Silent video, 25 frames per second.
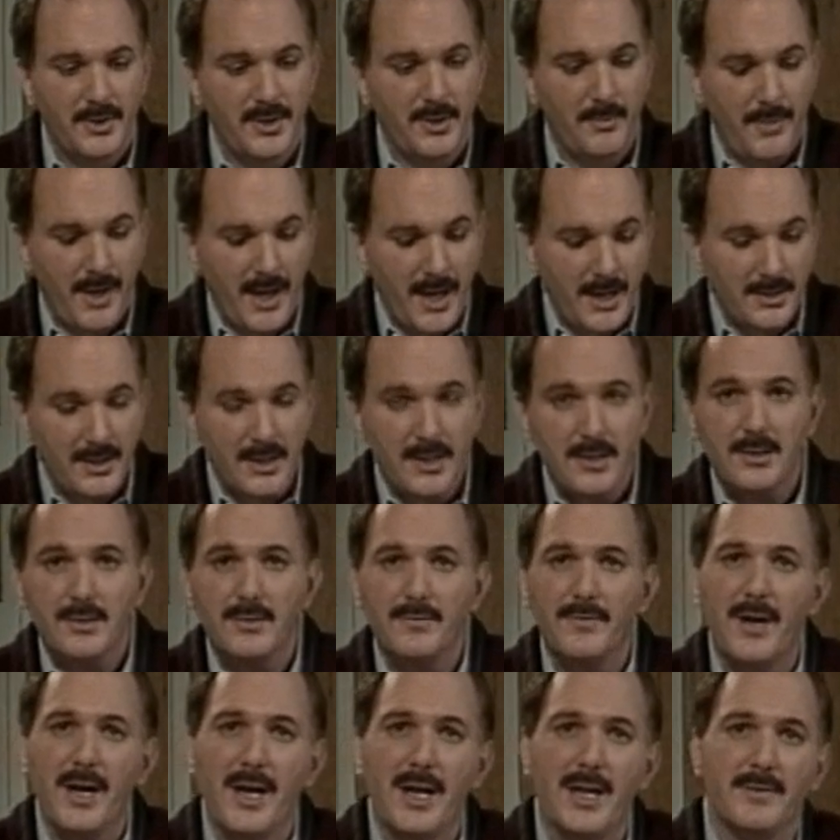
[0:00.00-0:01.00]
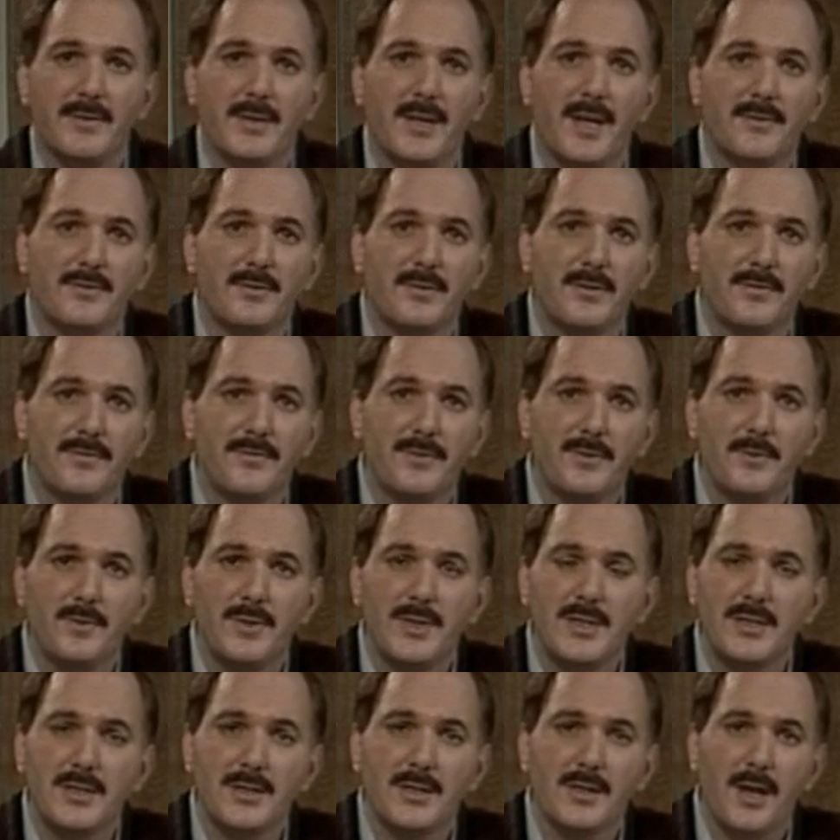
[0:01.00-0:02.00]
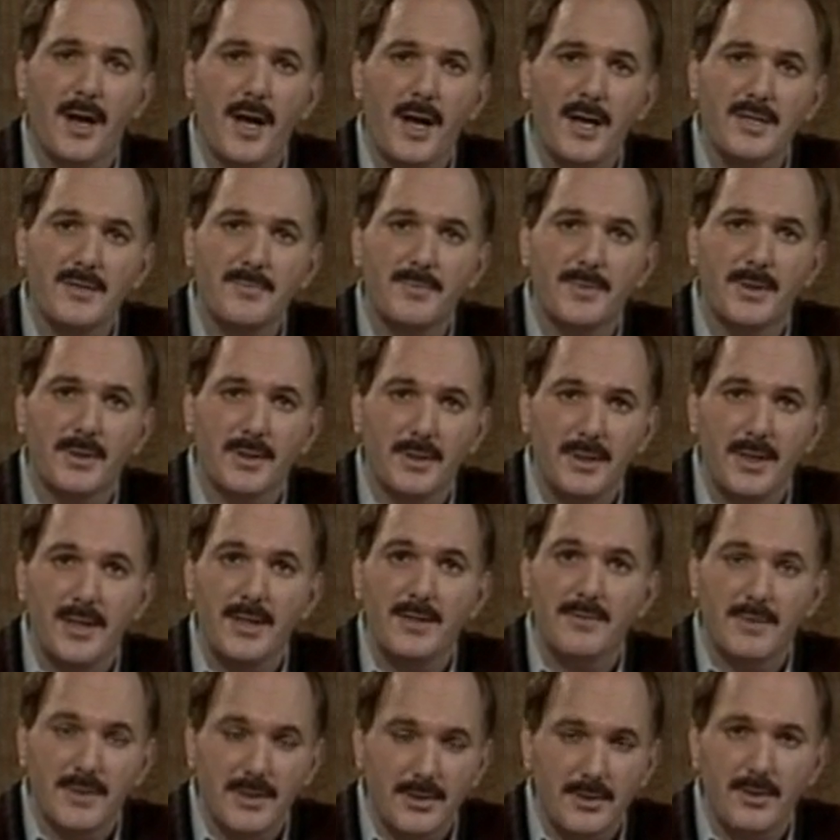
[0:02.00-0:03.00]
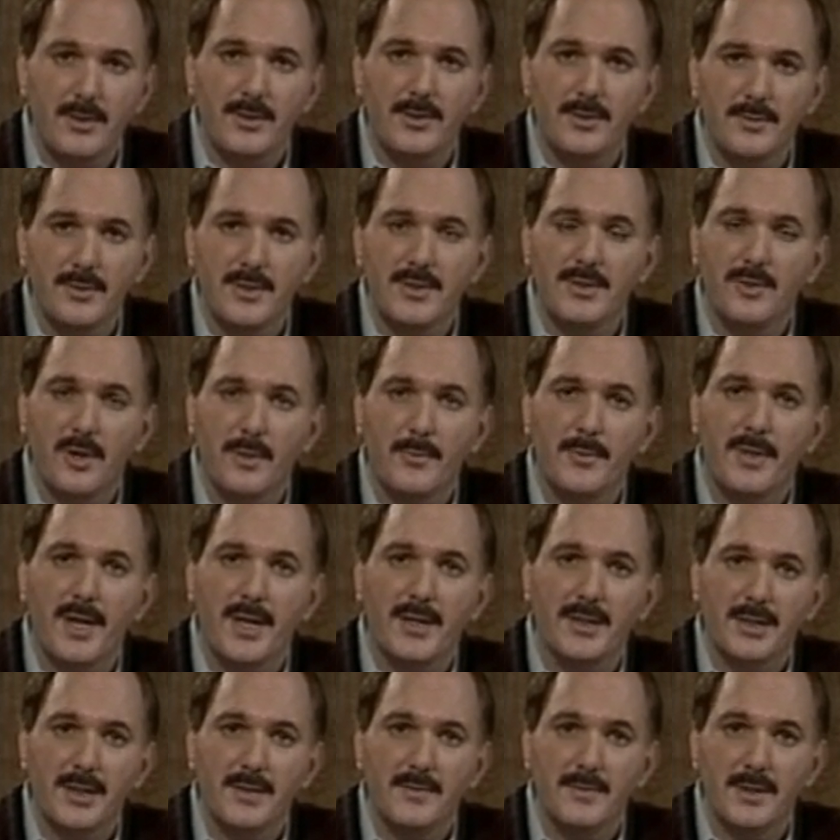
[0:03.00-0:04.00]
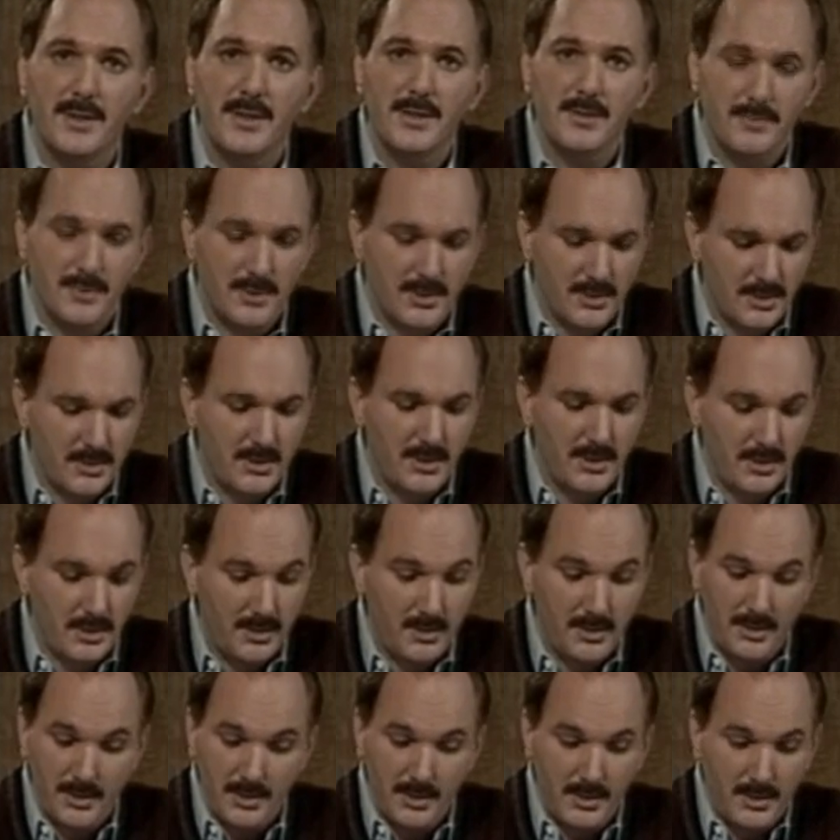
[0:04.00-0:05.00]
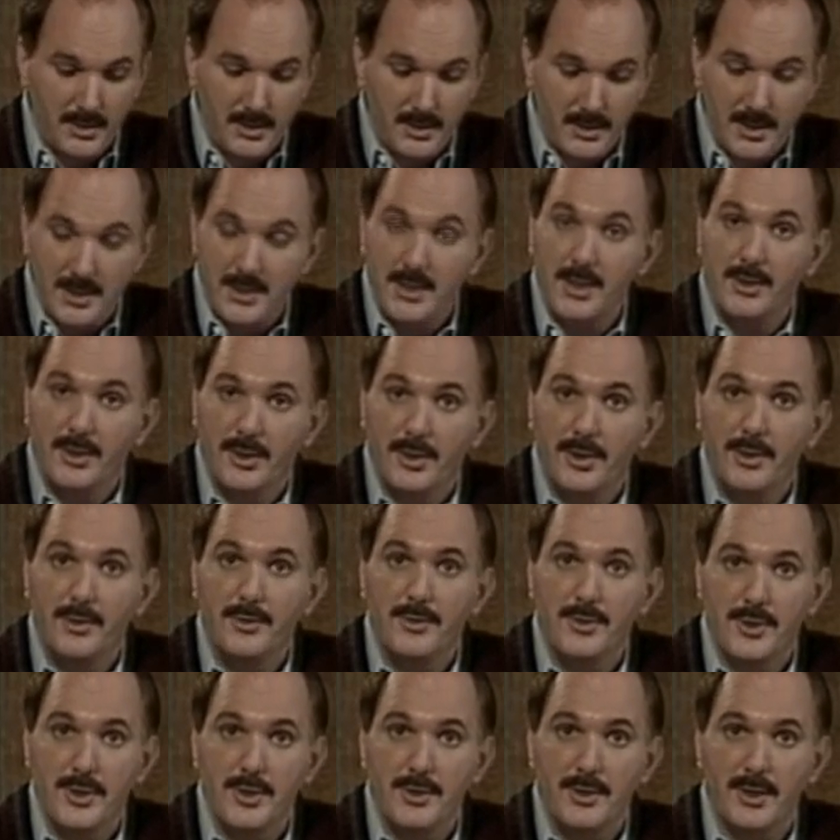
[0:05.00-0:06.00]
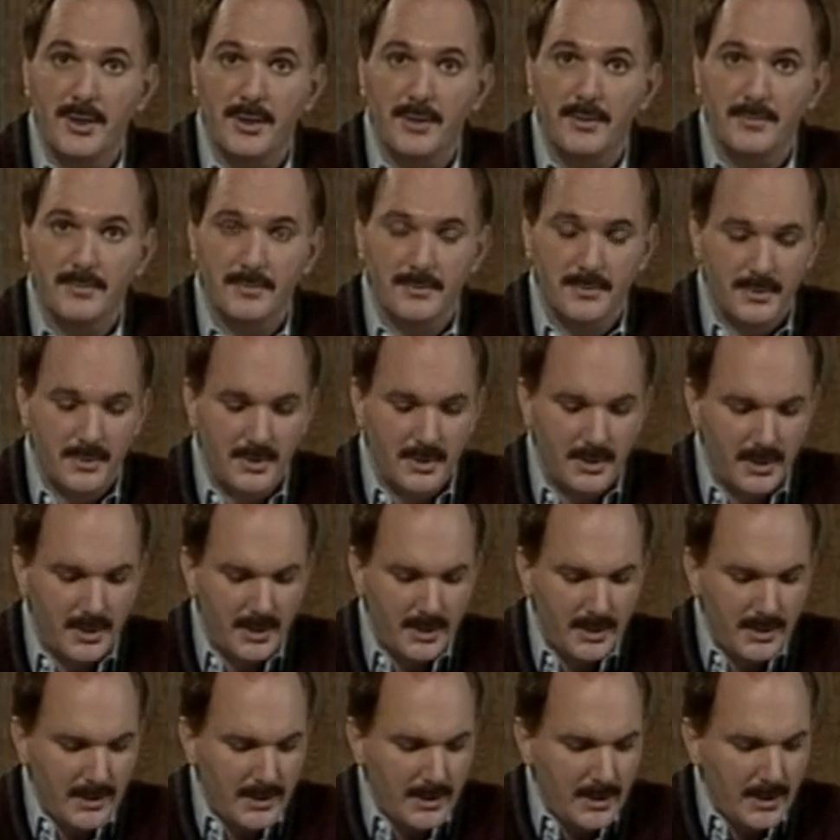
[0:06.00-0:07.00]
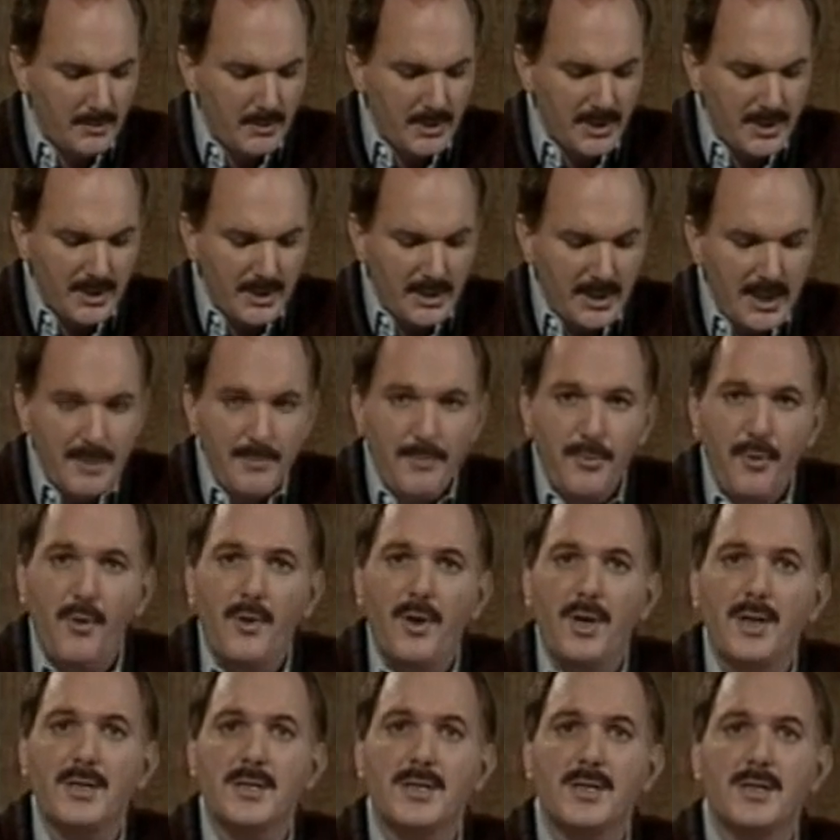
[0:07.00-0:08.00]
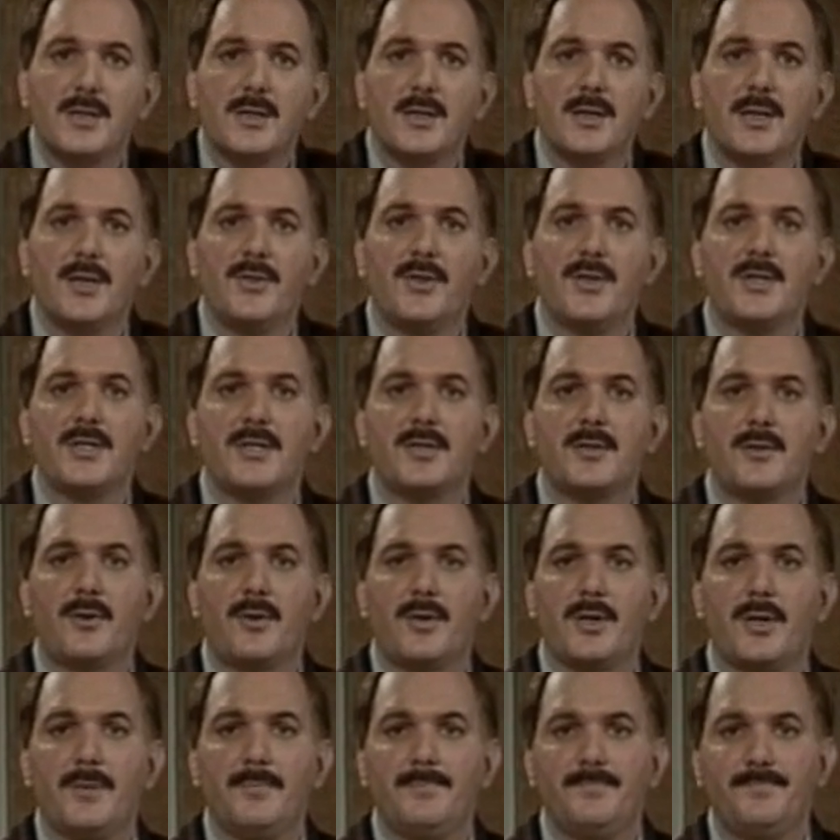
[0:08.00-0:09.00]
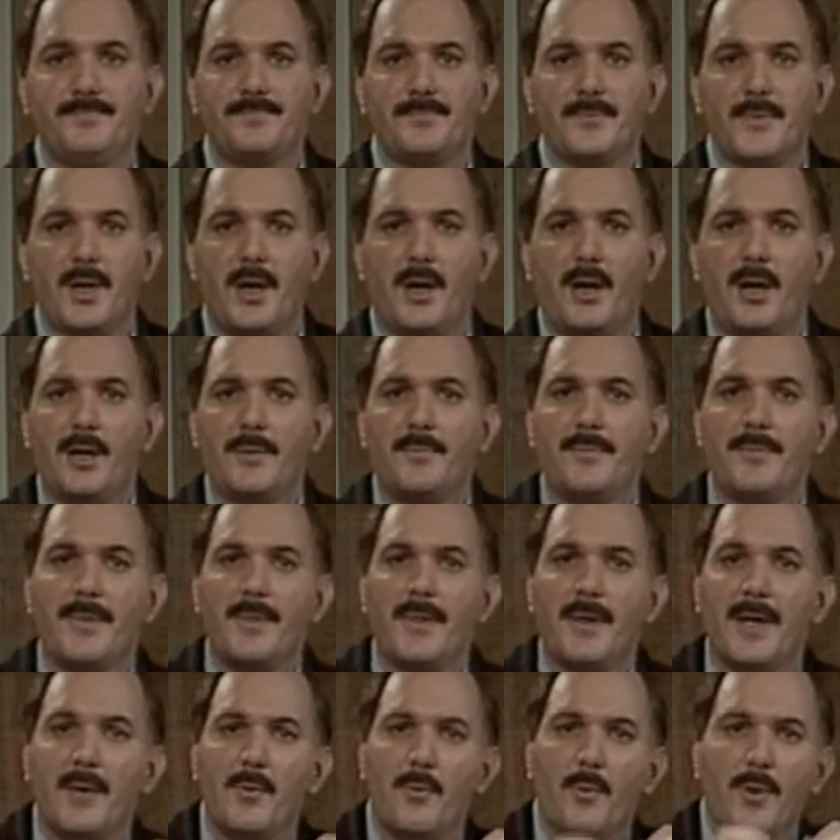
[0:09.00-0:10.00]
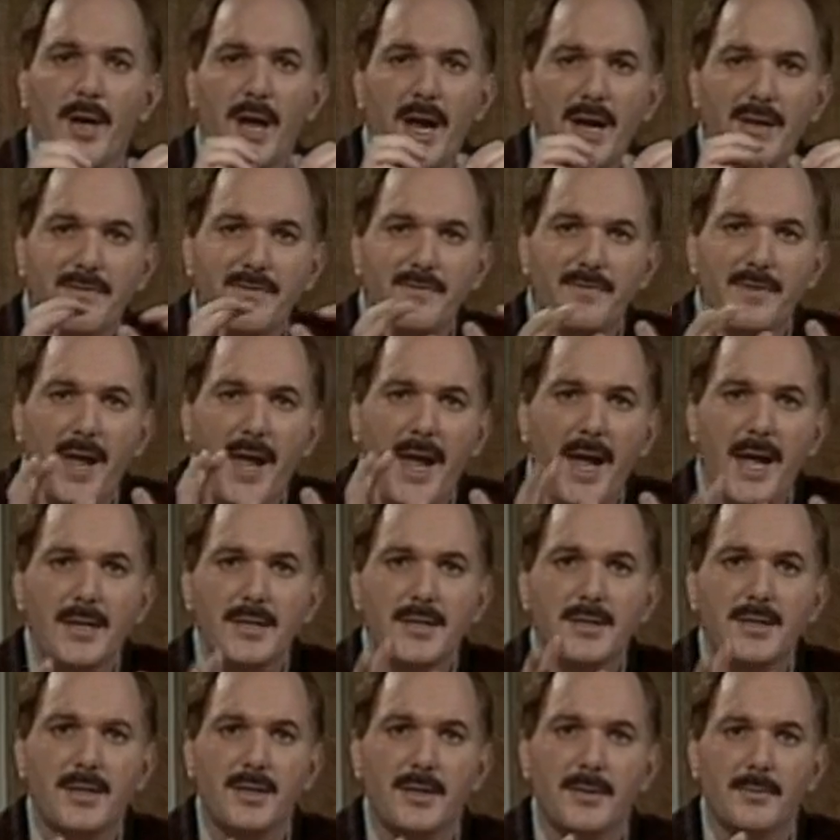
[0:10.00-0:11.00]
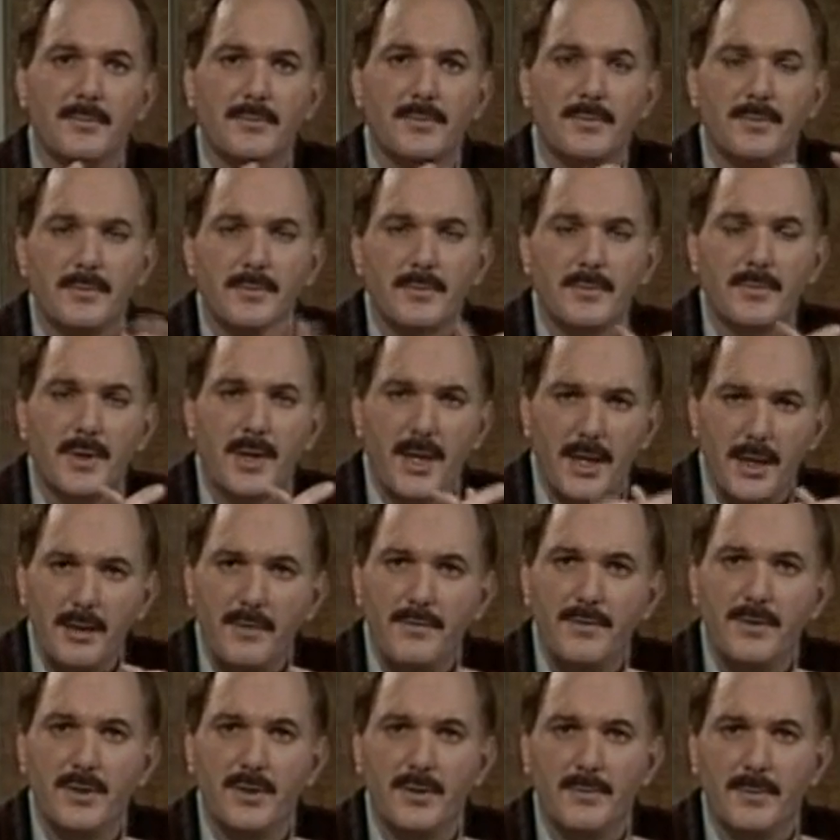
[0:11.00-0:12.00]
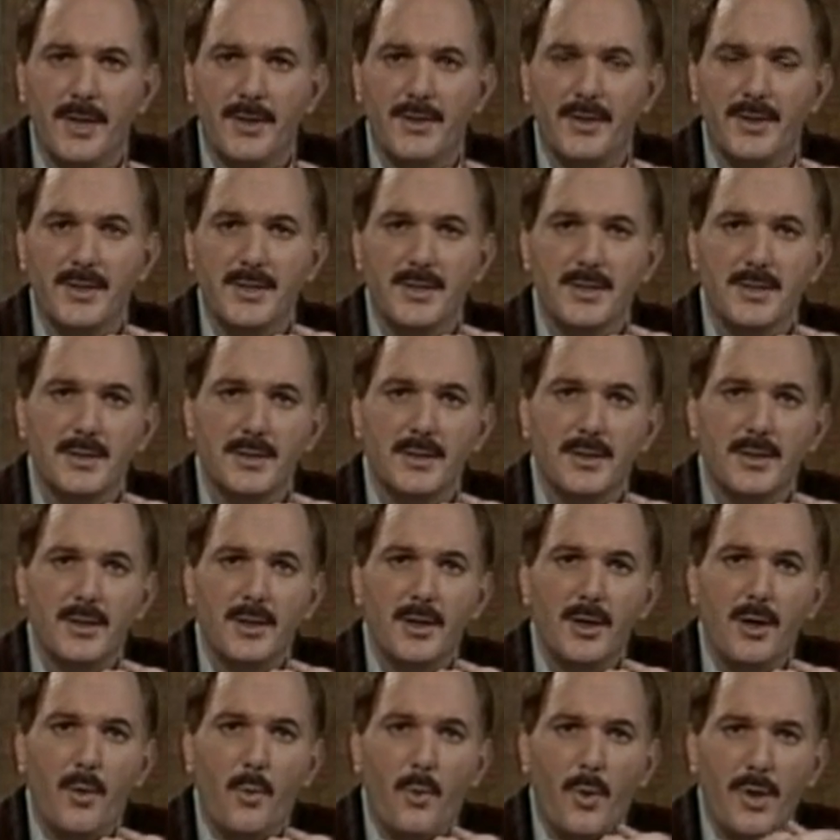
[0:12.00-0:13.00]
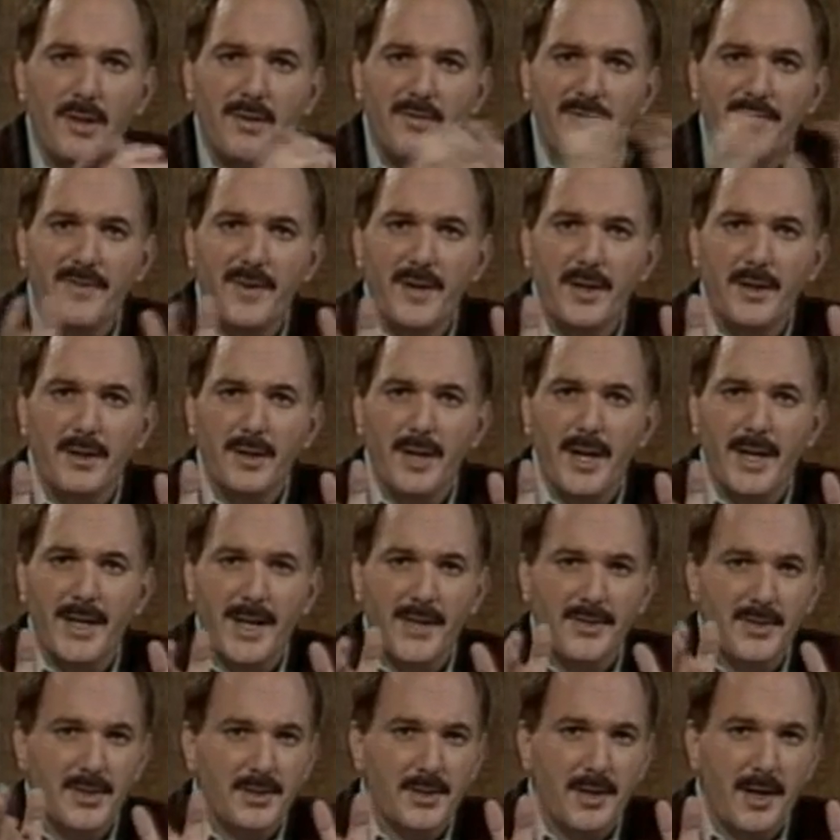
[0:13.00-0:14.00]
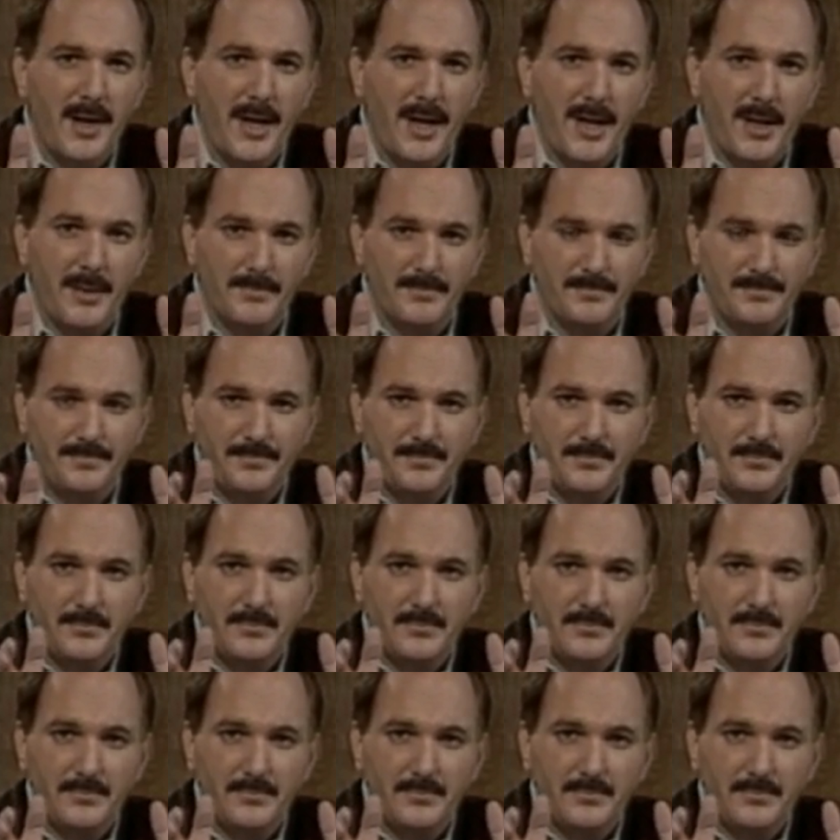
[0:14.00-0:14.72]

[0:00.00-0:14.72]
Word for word: But the man did survive, and after a few weeks in the hospital, he has returned to his normal activities, which still include shooting. But the key points in this story are that when I asked him, I interviewed him on this, what it felt like at the time,